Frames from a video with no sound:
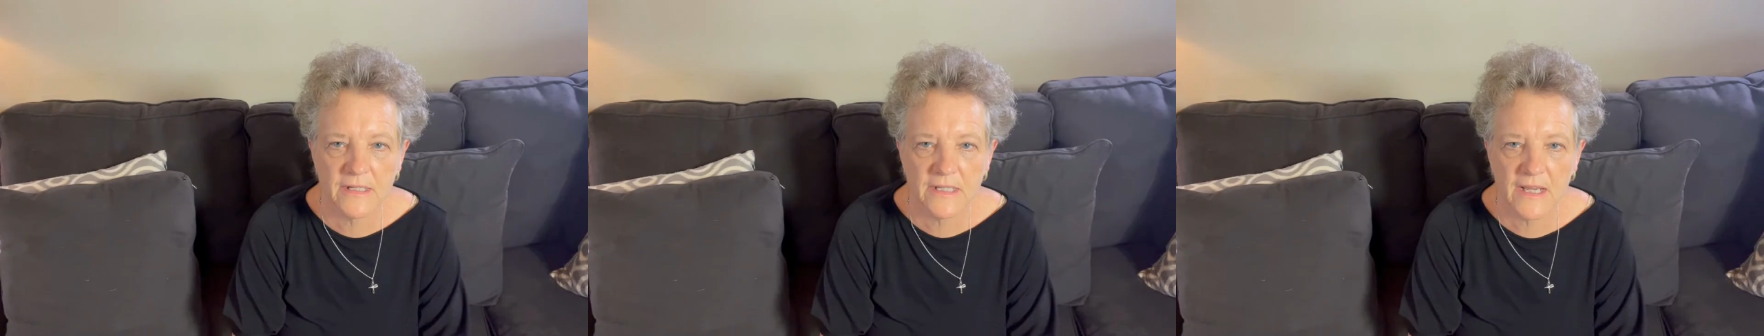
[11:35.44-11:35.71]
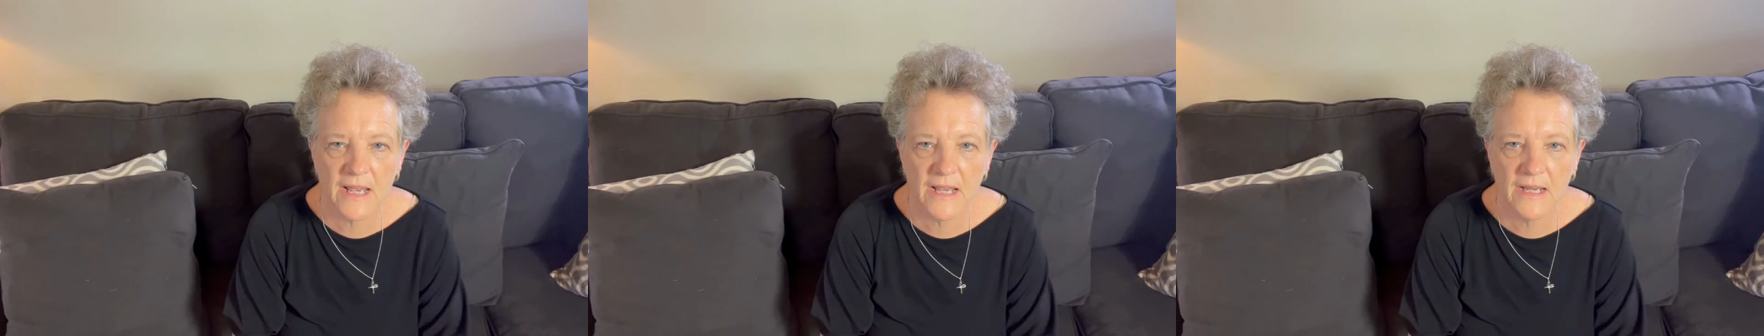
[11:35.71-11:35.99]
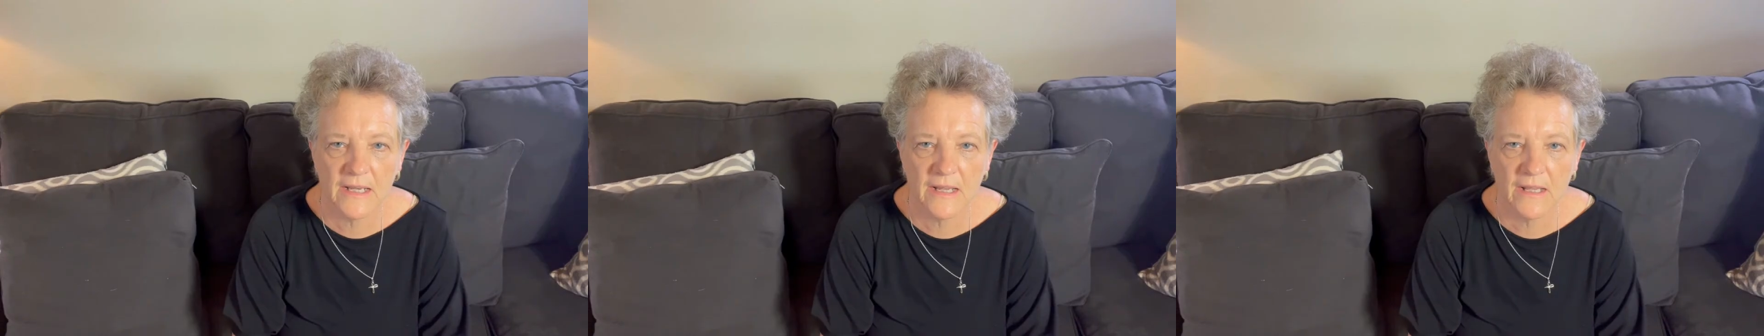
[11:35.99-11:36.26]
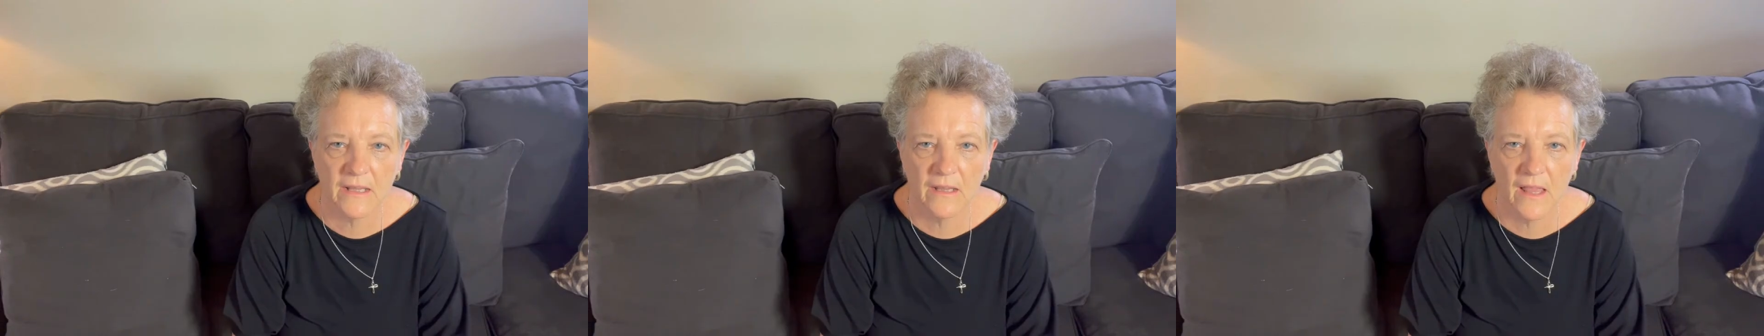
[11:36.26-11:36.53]
a state
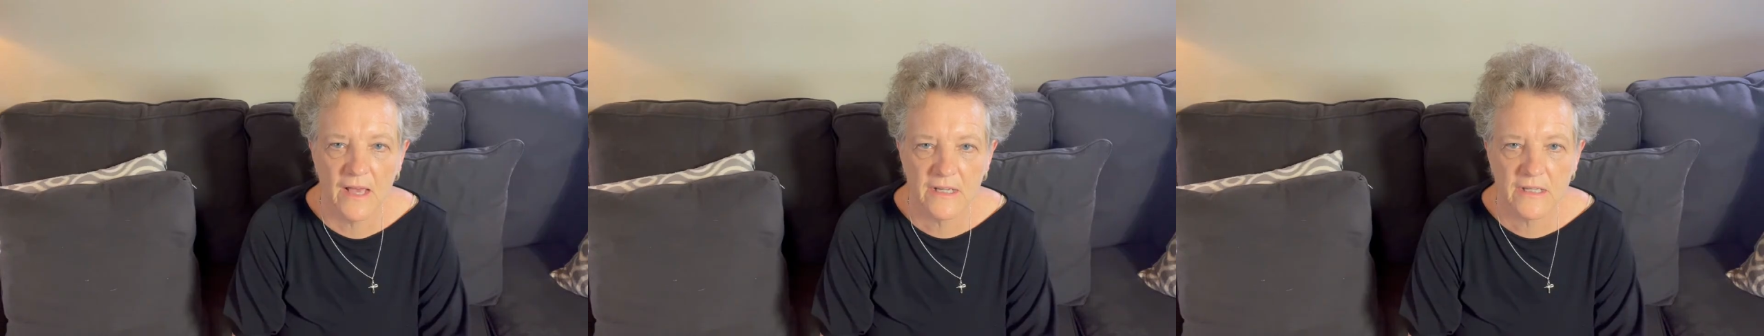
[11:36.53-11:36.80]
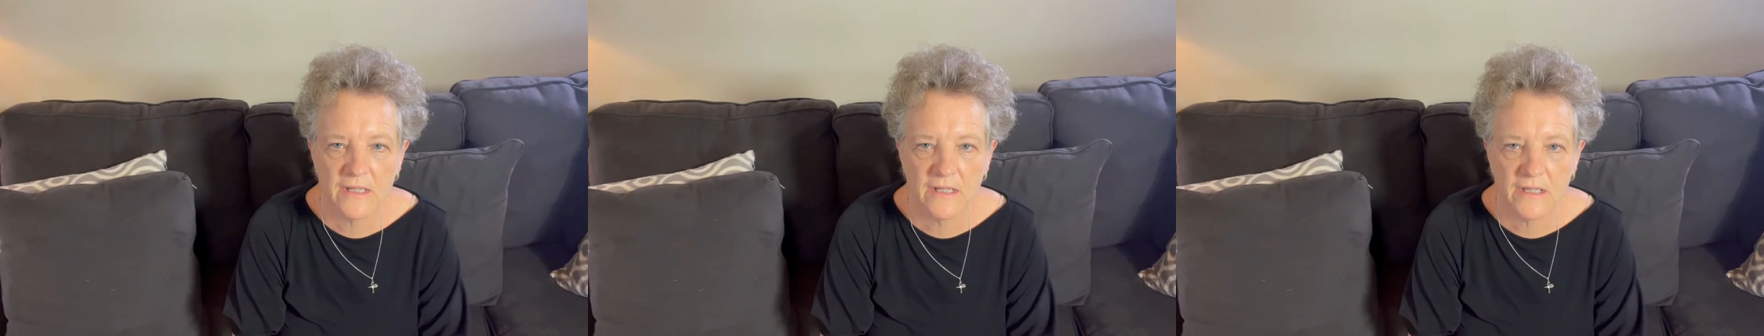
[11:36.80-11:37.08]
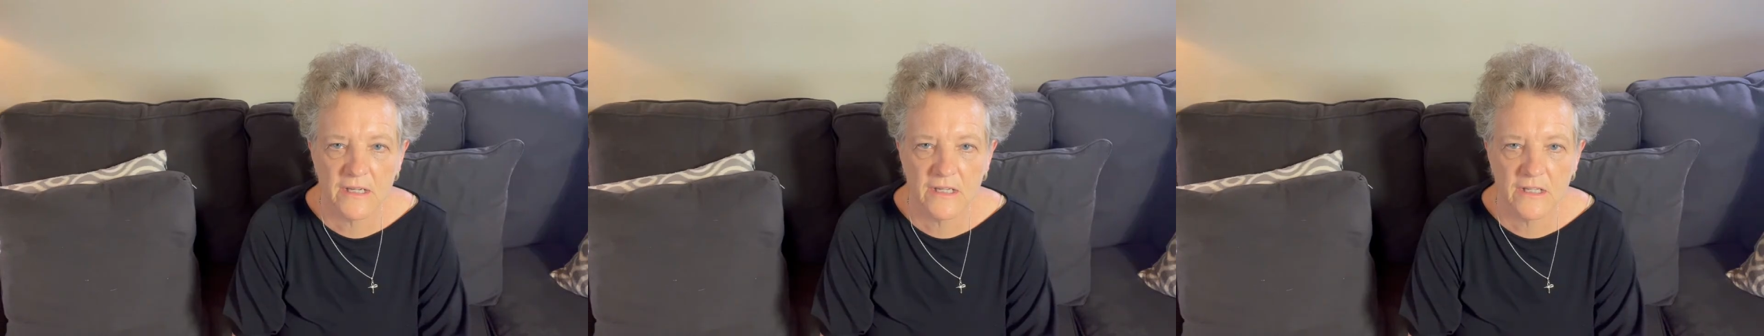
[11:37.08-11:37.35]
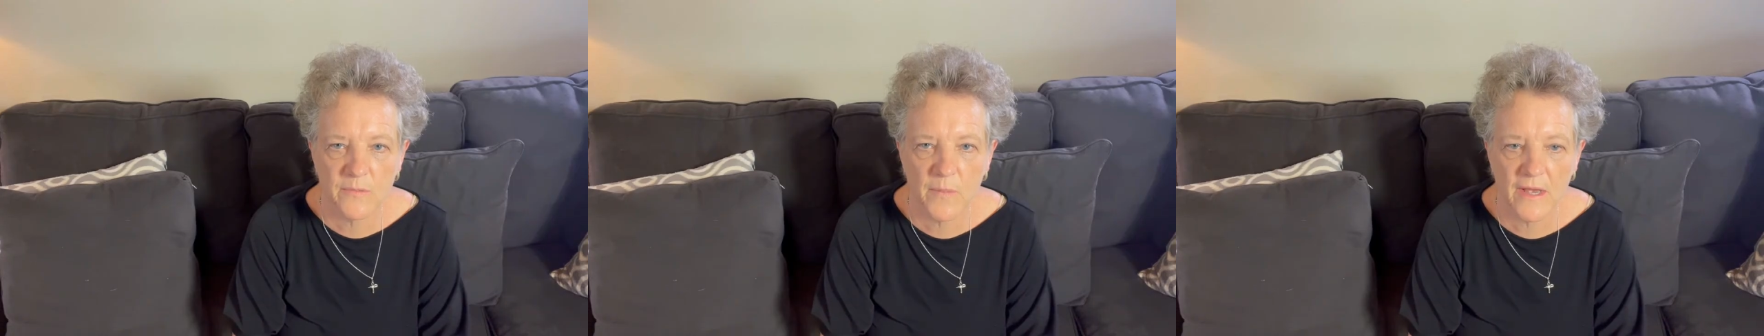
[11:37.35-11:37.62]
licensed
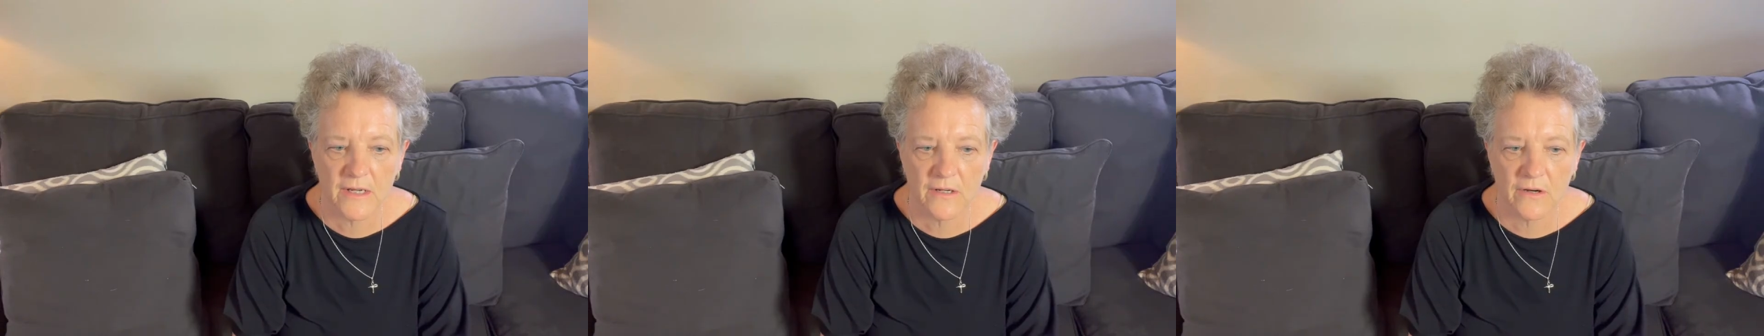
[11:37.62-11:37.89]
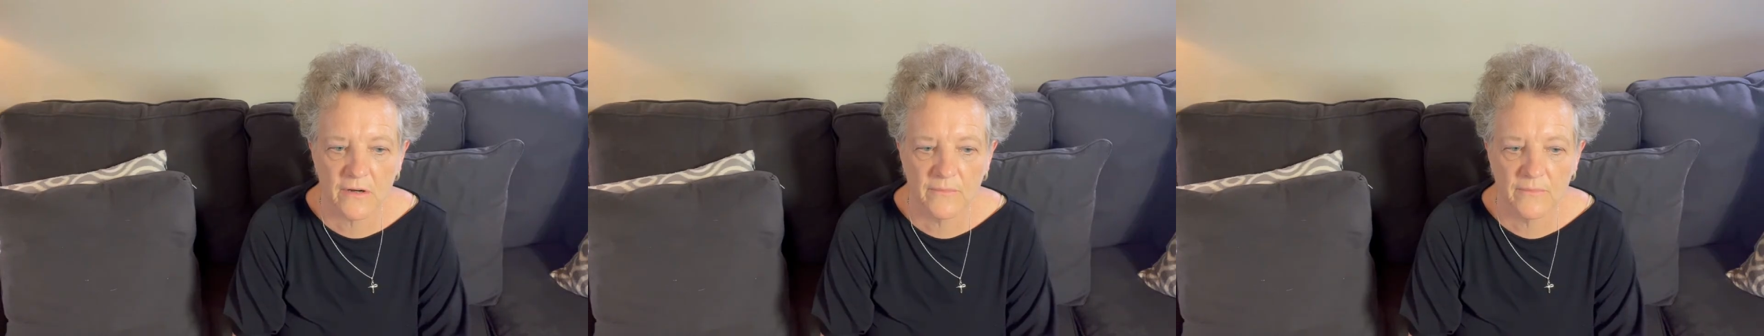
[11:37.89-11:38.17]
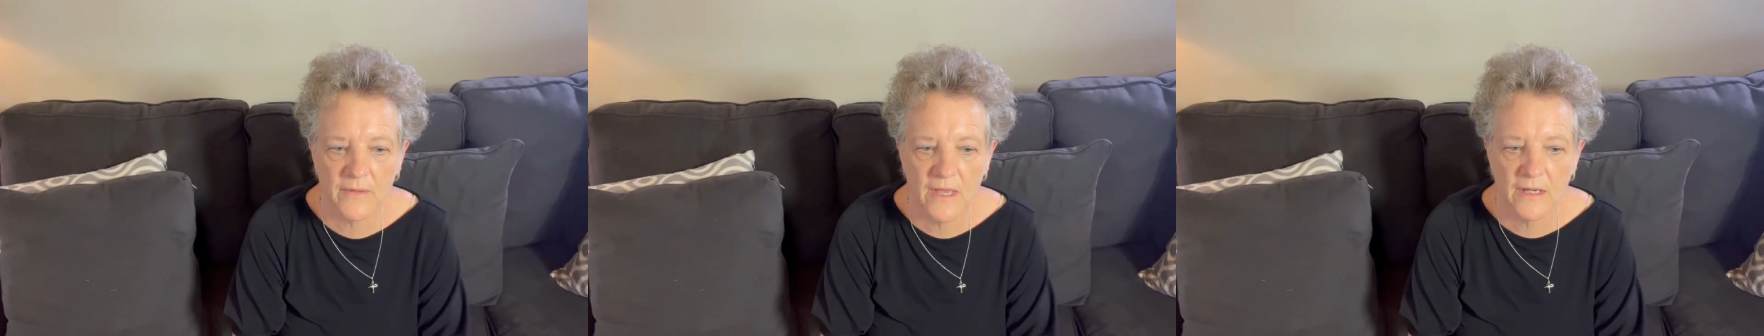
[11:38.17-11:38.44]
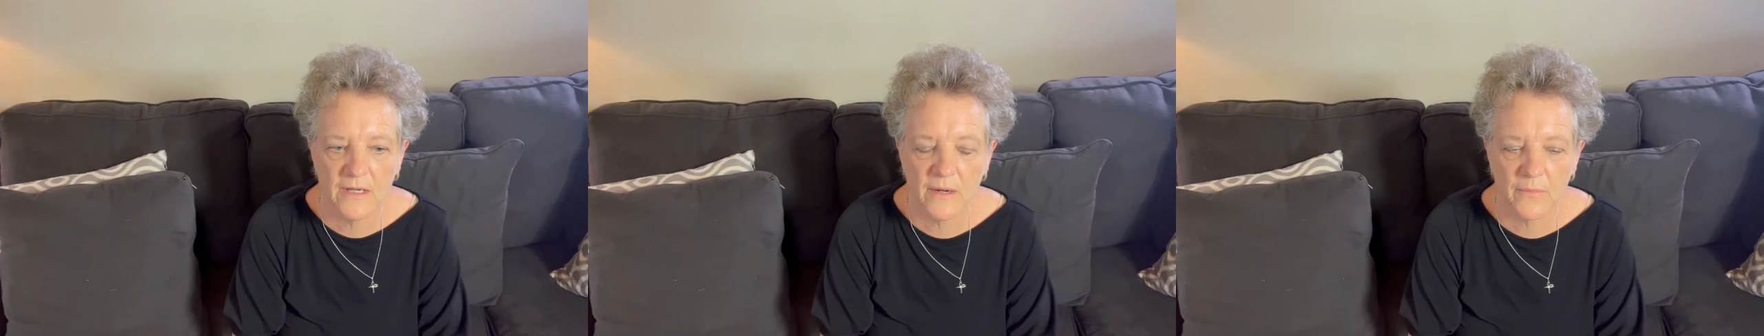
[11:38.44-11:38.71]
inspector.
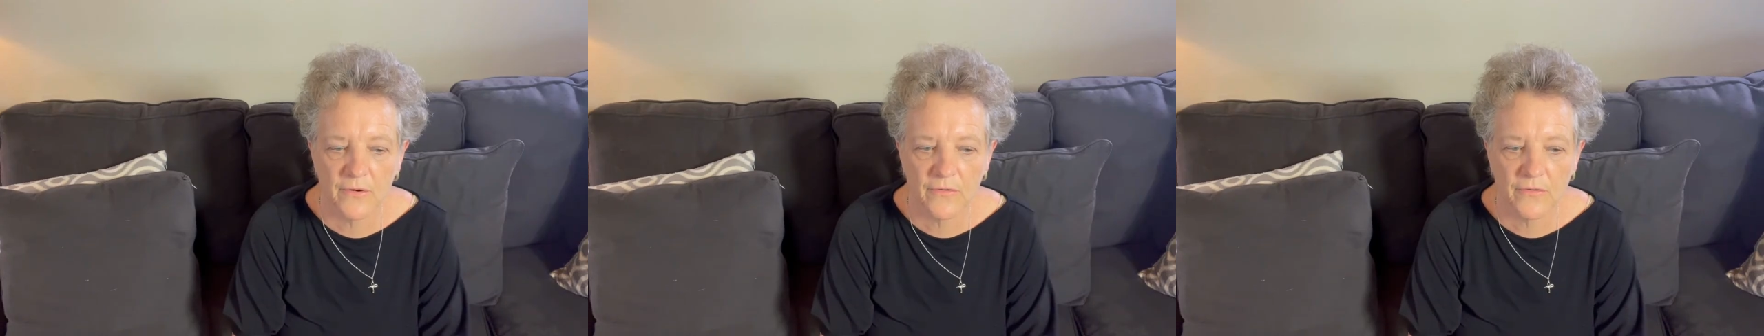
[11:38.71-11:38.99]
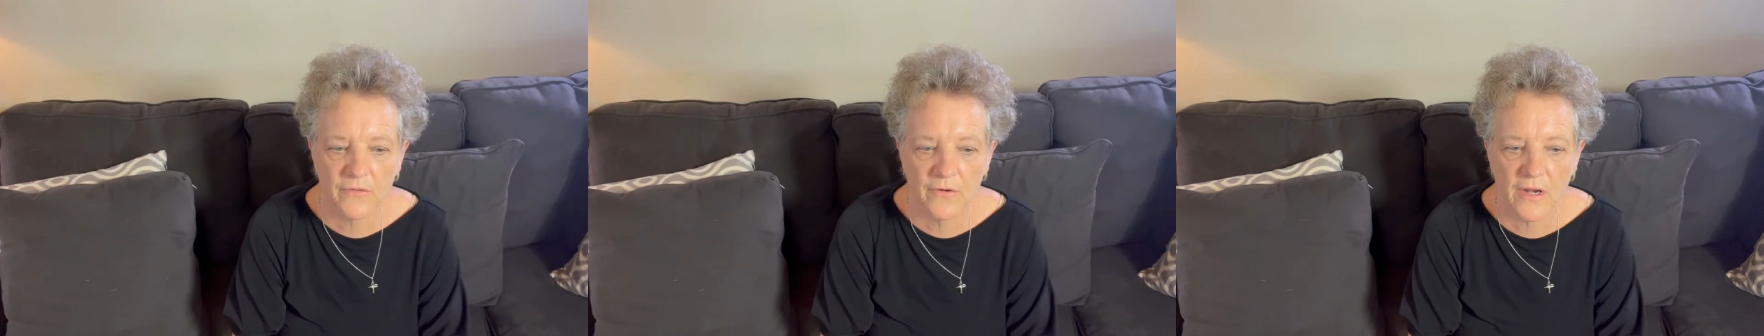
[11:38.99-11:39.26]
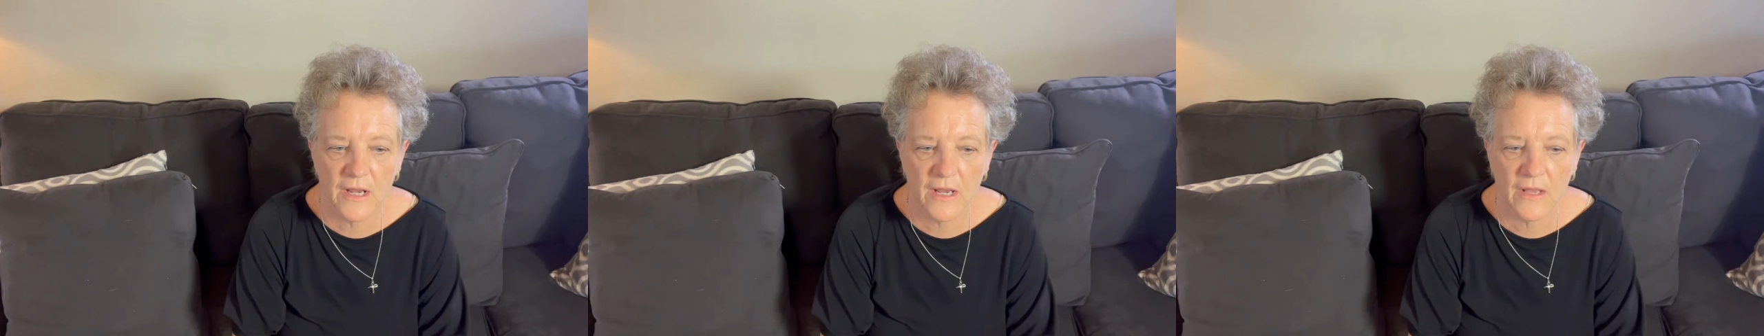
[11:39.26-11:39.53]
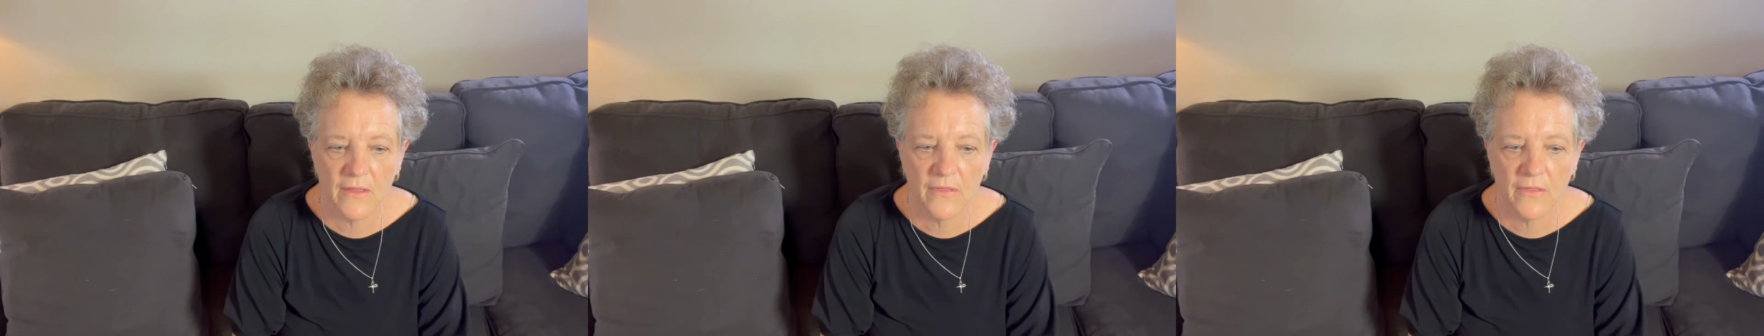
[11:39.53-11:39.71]
Number three,